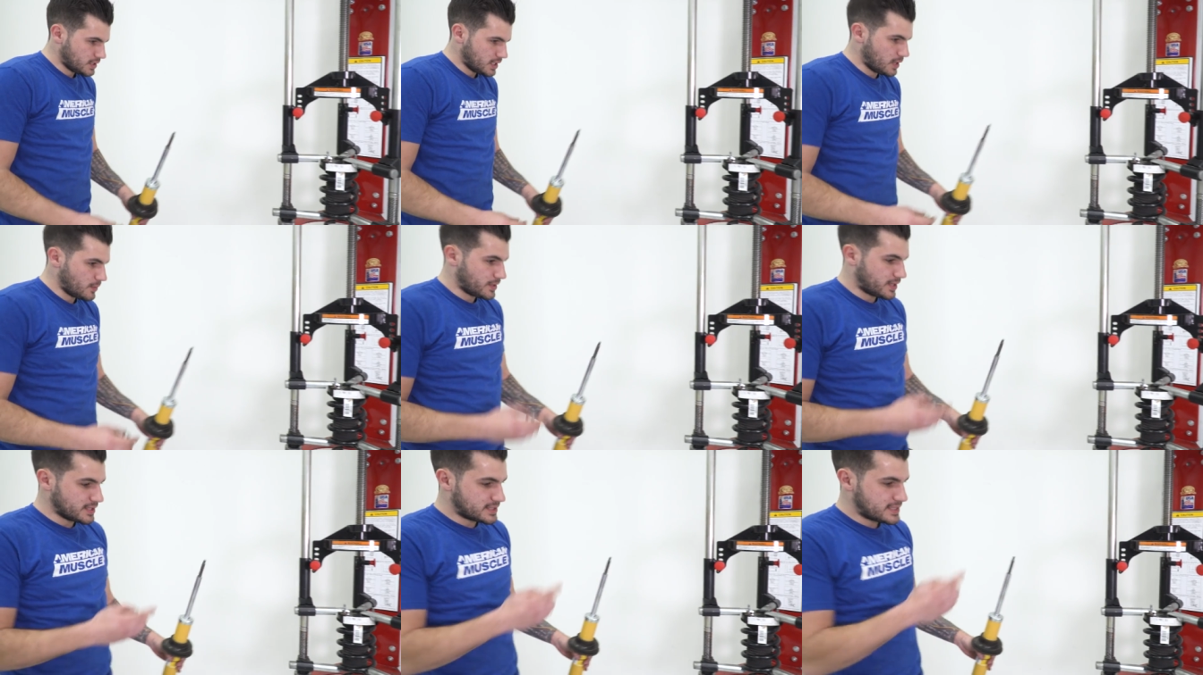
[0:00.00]

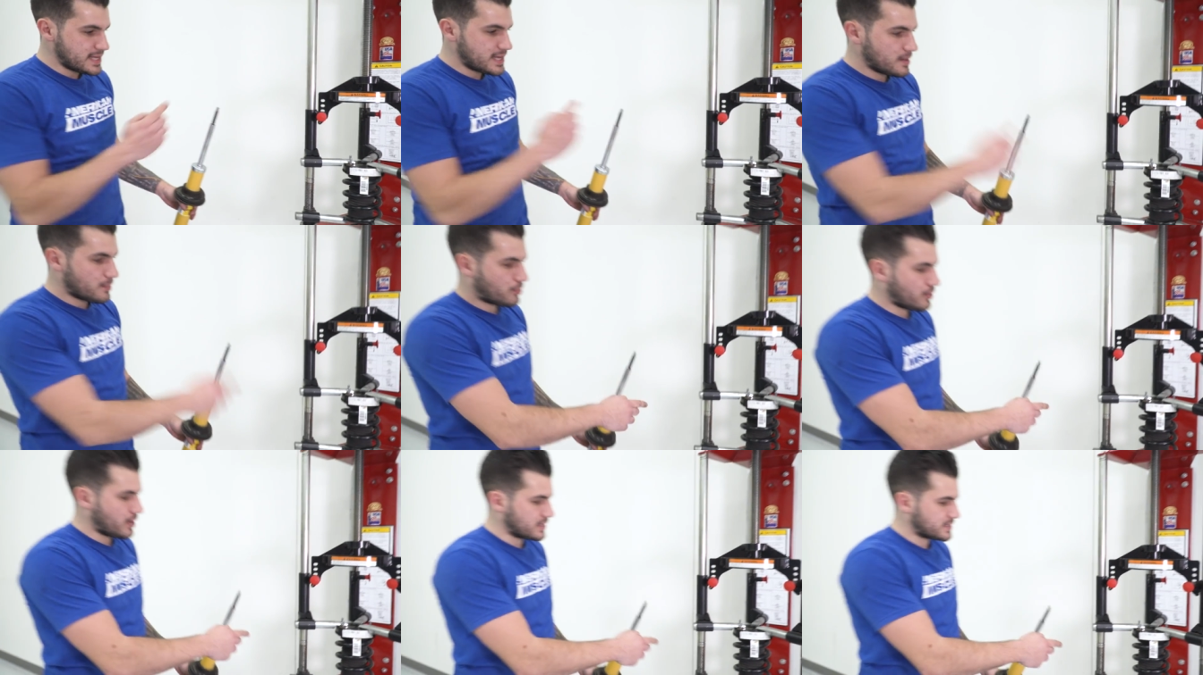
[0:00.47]
Now we can
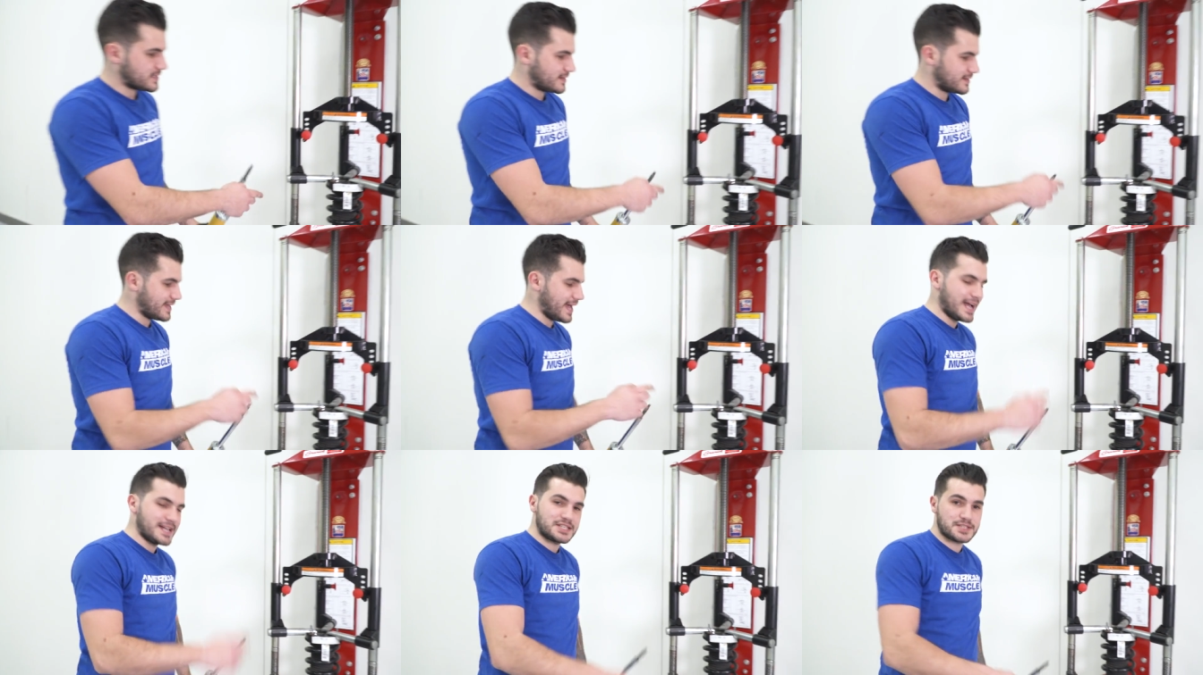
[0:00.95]
decompress
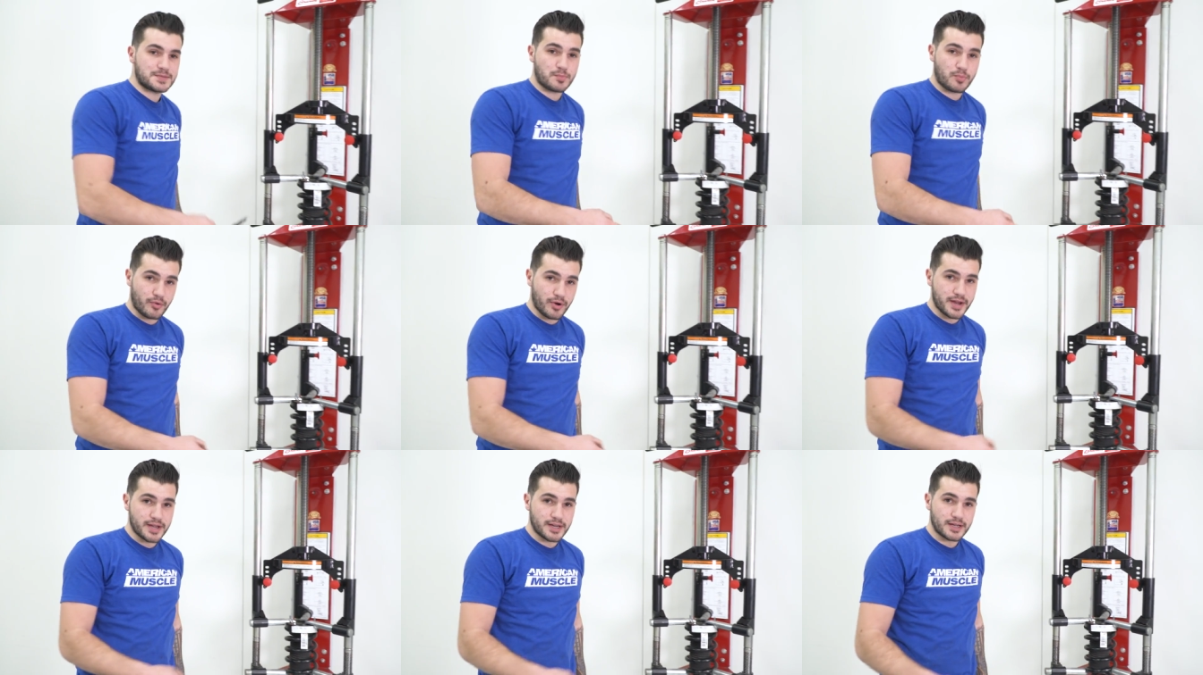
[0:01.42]
that
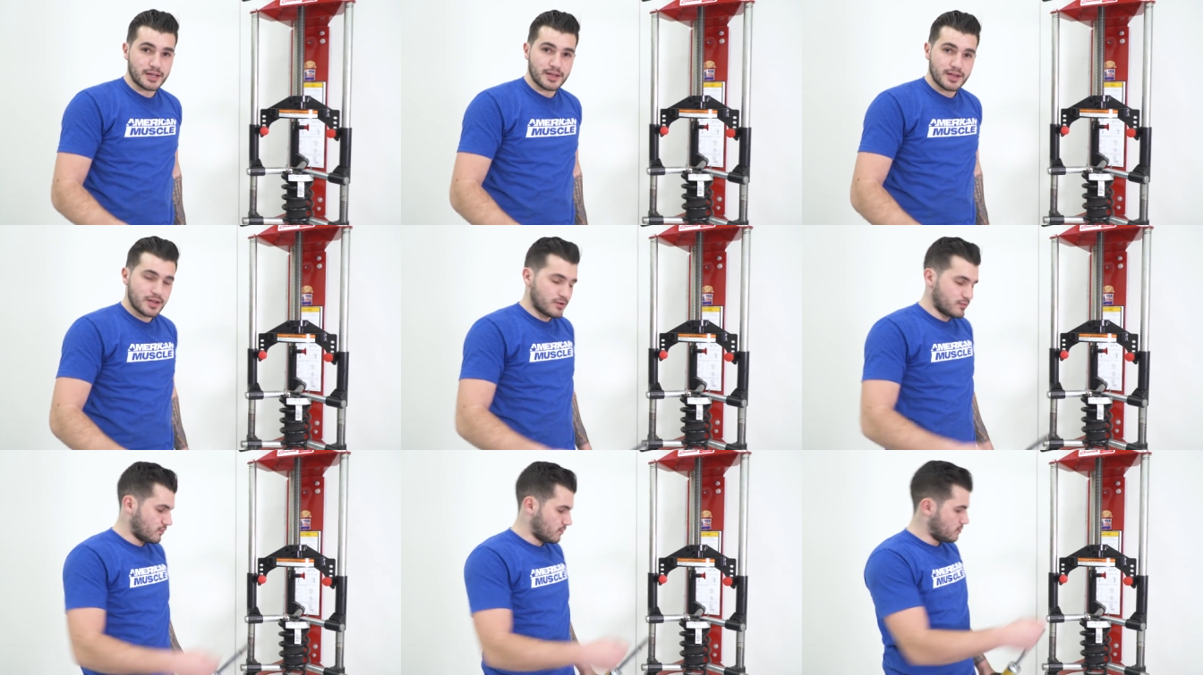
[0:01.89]
spring,
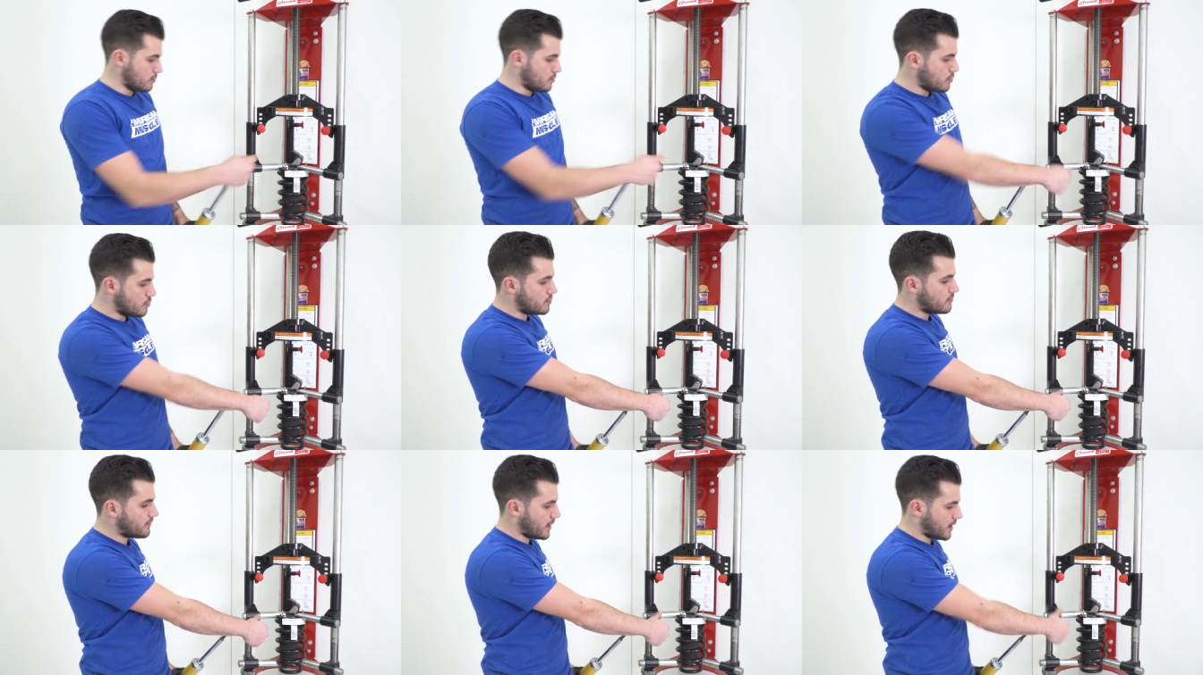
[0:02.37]

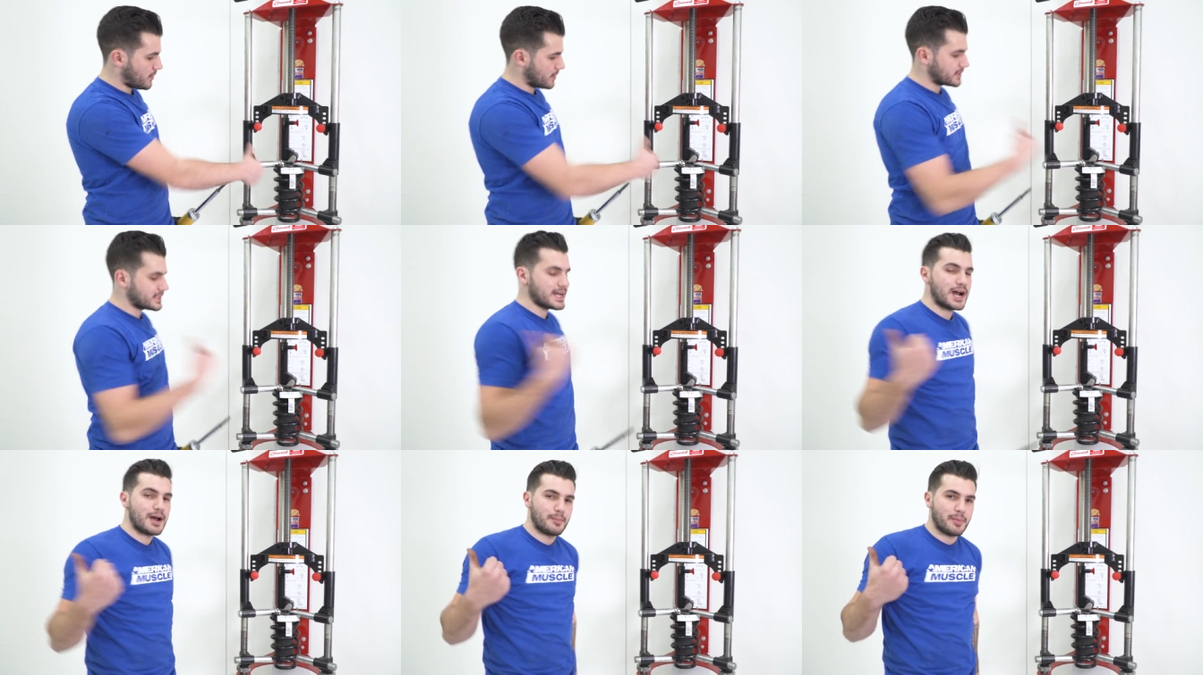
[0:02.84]
remove our
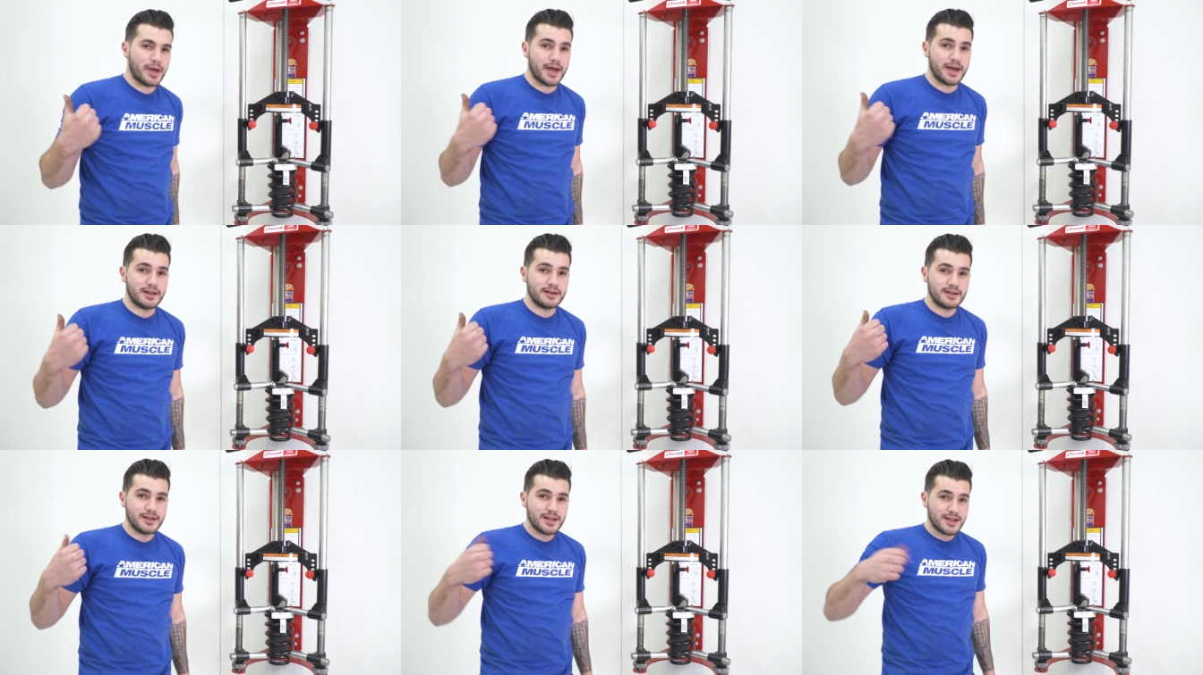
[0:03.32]
top
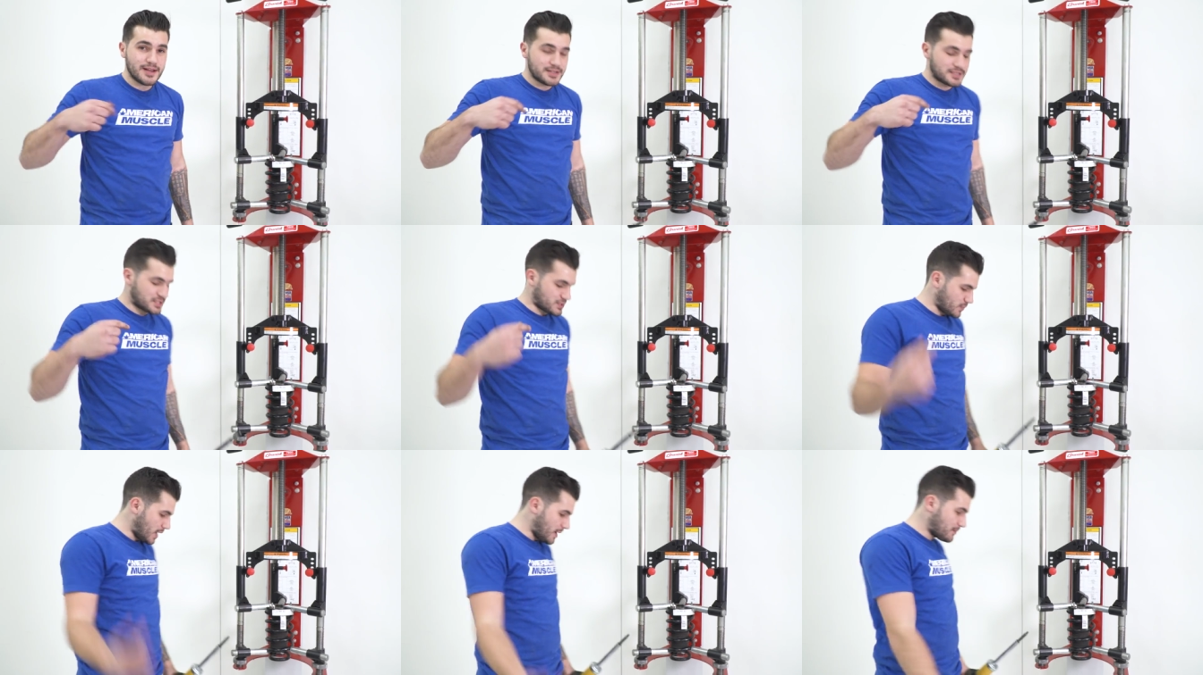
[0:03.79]
hat,
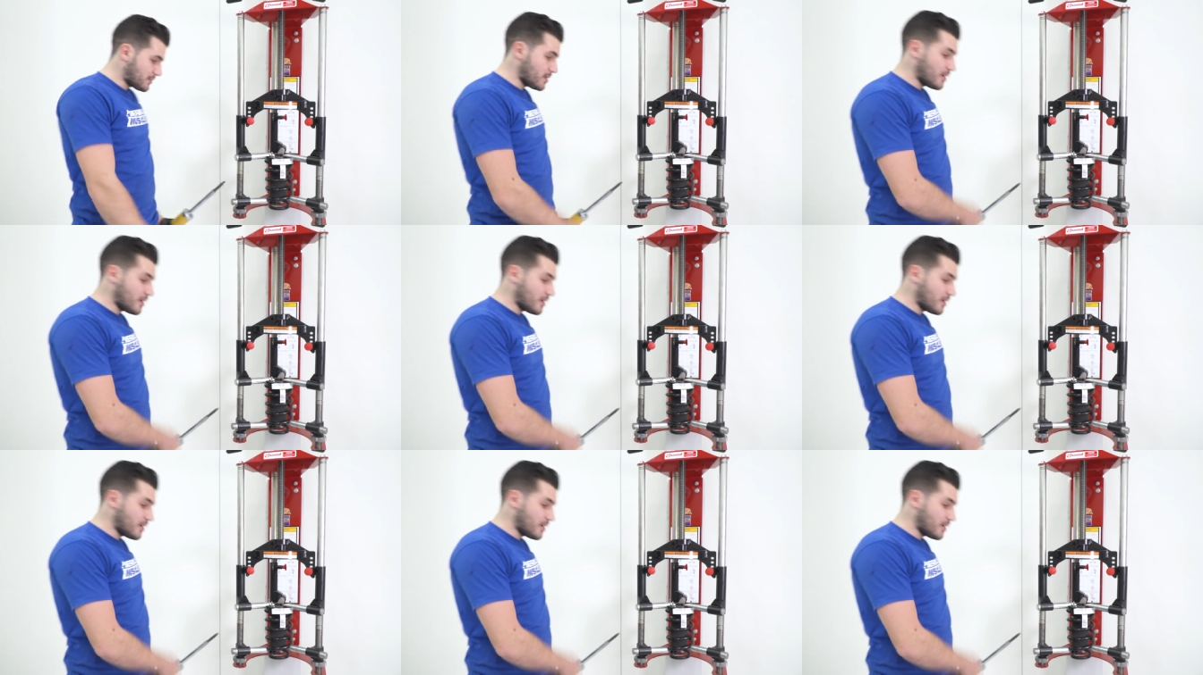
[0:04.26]
swap